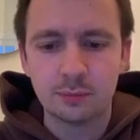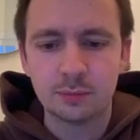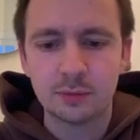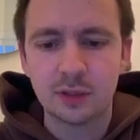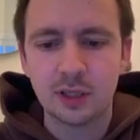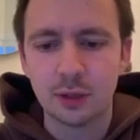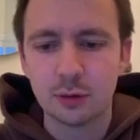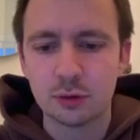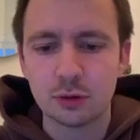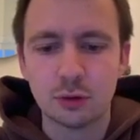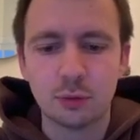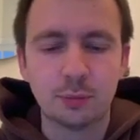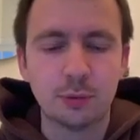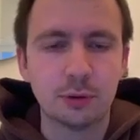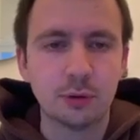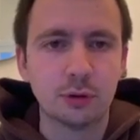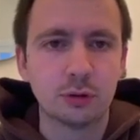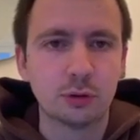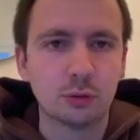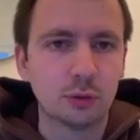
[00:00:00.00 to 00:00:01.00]
tells your
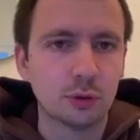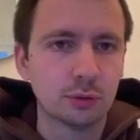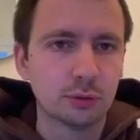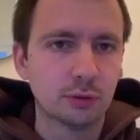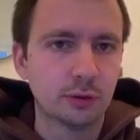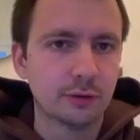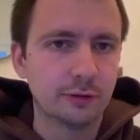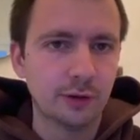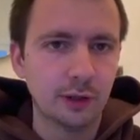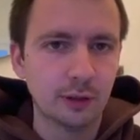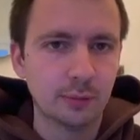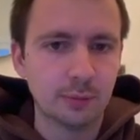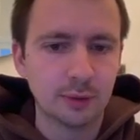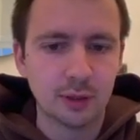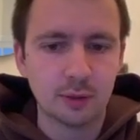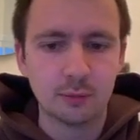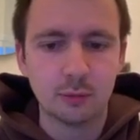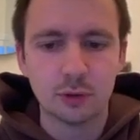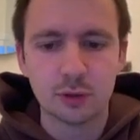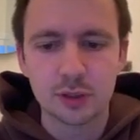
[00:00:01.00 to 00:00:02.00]
opponent you want to develop in
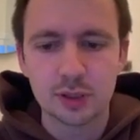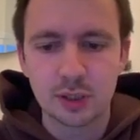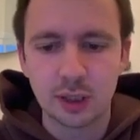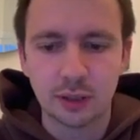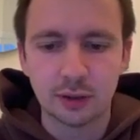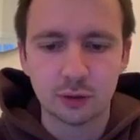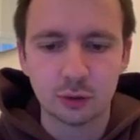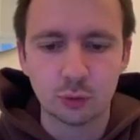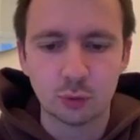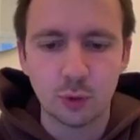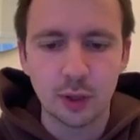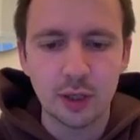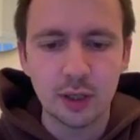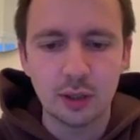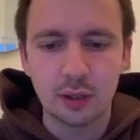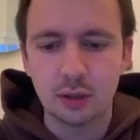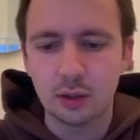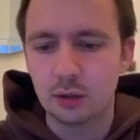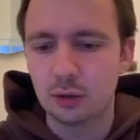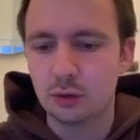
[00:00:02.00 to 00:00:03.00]
a more standard way.
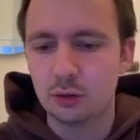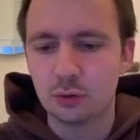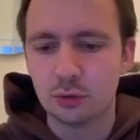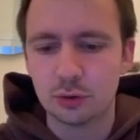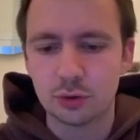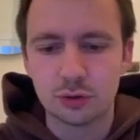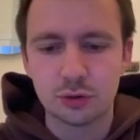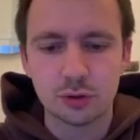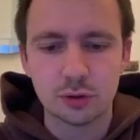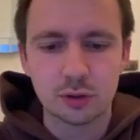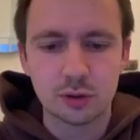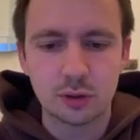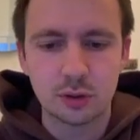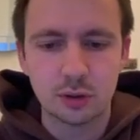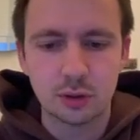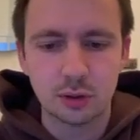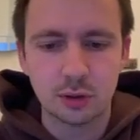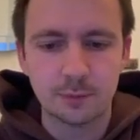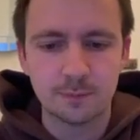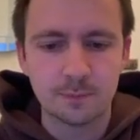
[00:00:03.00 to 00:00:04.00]
You are just
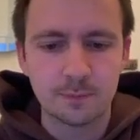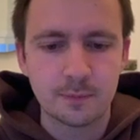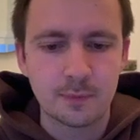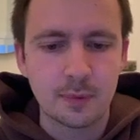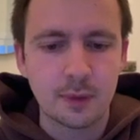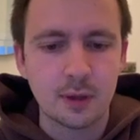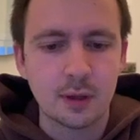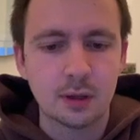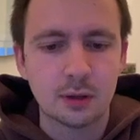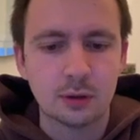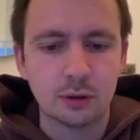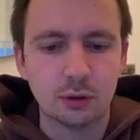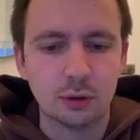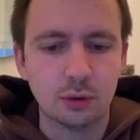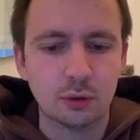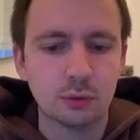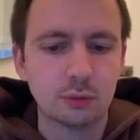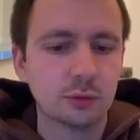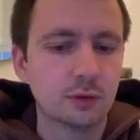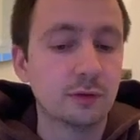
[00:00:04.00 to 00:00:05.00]

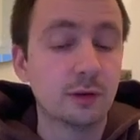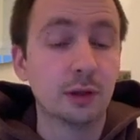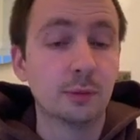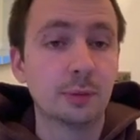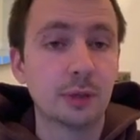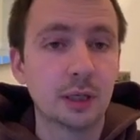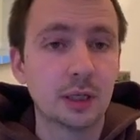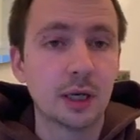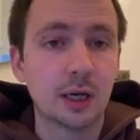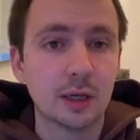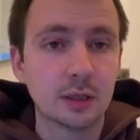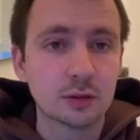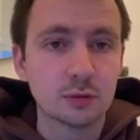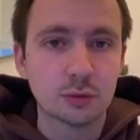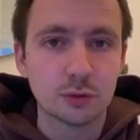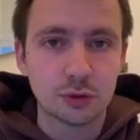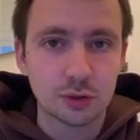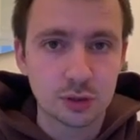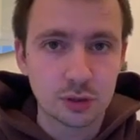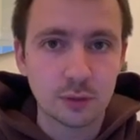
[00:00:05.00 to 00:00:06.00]
developing knights,
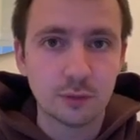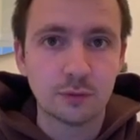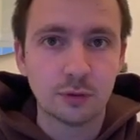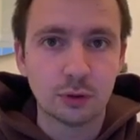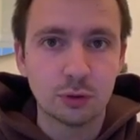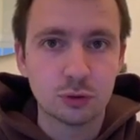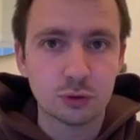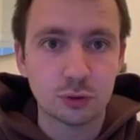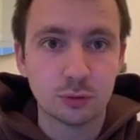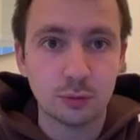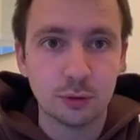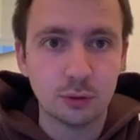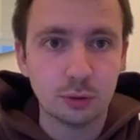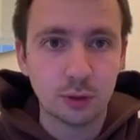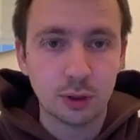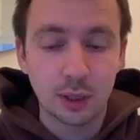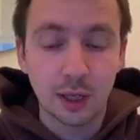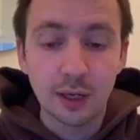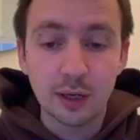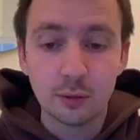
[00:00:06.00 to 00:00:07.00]
which is something you should be
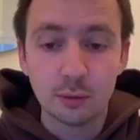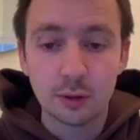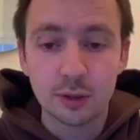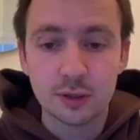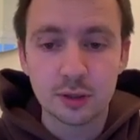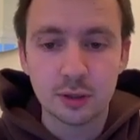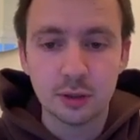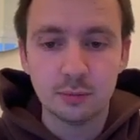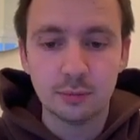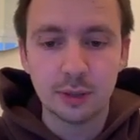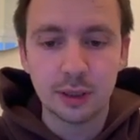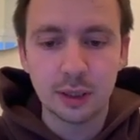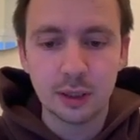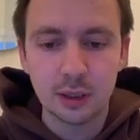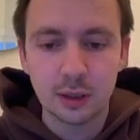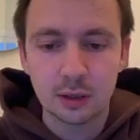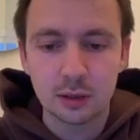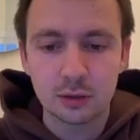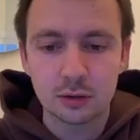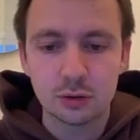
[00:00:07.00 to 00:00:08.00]
doing anyways at the
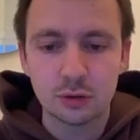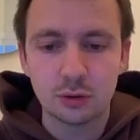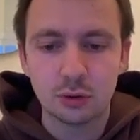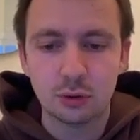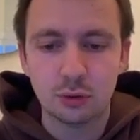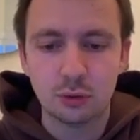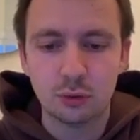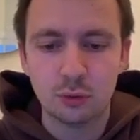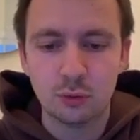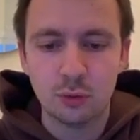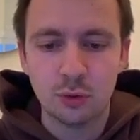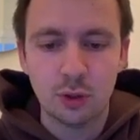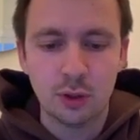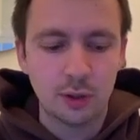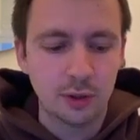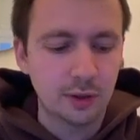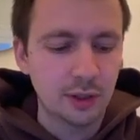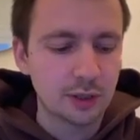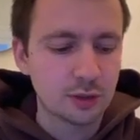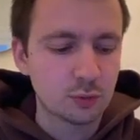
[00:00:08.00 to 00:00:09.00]
beginning. So
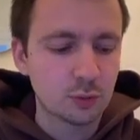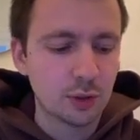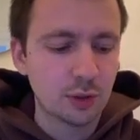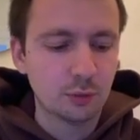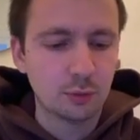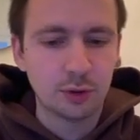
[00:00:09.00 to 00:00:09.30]
that's one